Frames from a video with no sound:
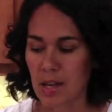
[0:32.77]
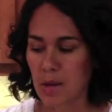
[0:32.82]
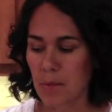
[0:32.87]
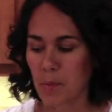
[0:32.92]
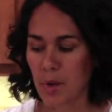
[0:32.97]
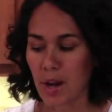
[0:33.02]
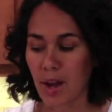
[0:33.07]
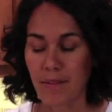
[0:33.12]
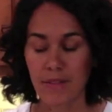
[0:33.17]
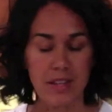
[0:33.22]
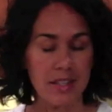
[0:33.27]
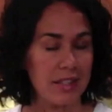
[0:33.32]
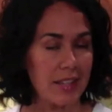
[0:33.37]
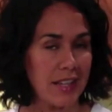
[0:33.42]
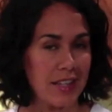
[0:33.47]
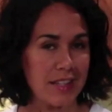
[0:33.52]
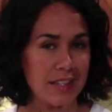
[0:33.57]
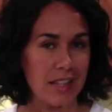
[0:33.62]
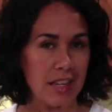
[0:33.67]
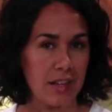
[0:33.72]
But obviously,
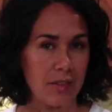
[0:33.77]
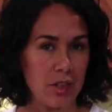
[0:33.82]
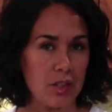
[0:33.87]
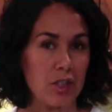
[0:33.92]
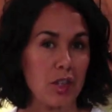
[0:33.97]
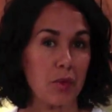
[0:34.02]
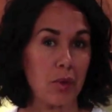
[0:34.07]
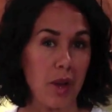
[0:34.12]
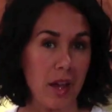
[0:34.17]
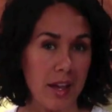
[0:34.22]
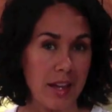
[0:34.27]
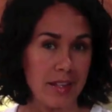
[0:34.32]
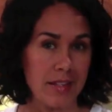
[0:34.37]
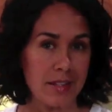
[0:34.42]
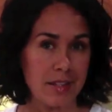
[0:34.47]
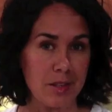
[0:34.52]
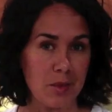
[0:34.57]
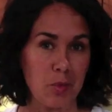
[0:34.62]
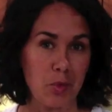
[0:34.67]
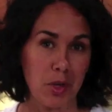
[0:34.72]
instead of using
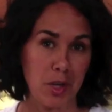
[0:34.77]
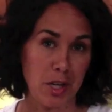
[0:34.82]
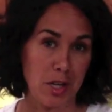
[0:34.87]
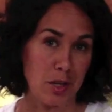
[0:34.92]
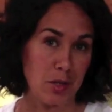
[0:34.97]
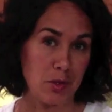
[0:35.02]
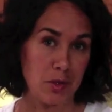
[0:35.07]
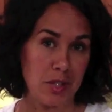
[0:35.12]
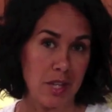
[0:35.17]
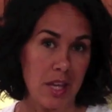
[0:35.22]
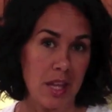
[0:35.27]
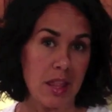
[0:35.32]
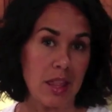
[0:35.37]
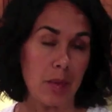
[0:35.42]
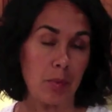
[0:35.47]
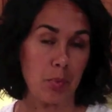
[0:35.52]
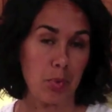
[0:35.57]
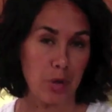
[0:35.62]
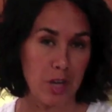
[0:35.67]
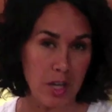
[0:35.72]
rice, we're going to use the
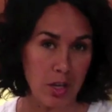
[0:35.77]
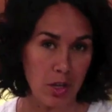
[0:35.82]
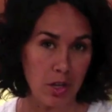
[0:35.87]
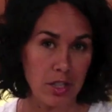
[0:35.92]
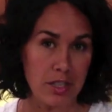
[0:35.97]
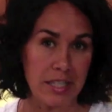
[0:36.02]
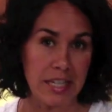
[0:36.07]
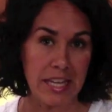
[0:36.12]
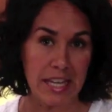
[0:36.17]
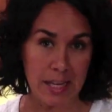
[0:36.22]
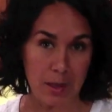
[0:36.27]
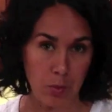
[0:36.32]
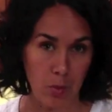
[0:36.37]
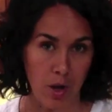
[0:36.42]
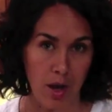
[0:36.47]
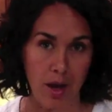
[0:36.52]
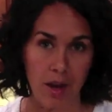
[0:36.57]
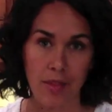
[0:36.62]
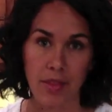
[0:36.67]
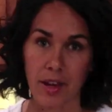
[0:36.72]
pre-cooked
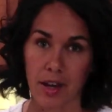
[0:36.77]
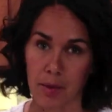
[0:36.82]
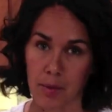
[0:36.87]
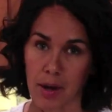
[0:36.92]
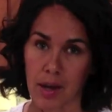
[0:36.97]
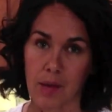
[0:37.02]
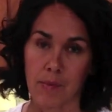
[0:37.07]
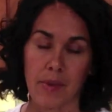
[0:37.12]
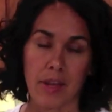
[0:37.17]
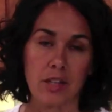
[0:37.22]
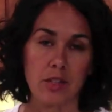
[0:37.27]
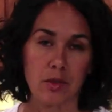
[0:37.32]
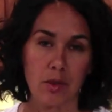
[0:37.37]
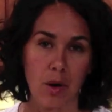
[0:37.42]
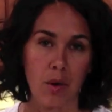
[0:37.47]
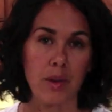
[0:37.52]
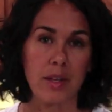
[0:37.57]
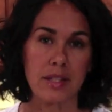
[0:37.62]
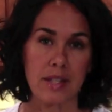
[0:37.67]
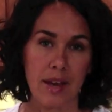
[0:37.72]
quinoa that I recommend you
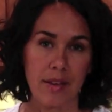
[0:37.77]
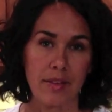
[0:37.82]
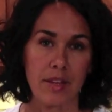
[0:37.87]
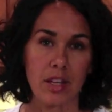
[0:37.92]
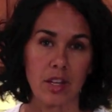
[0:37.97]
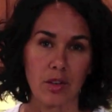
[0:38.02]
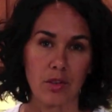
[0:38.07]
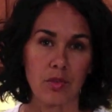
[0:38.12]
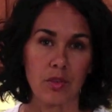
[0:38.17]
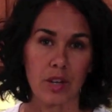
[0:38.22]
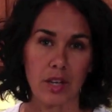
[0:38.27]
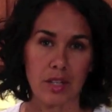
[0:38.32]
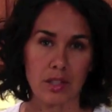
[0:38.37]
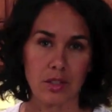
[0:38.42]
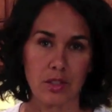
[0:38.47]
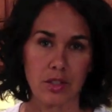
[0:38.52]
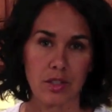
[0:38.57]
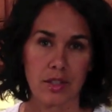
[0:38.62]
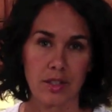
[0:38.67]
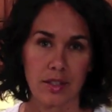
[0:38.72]
always have in your
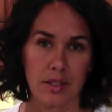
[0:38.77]
fridge.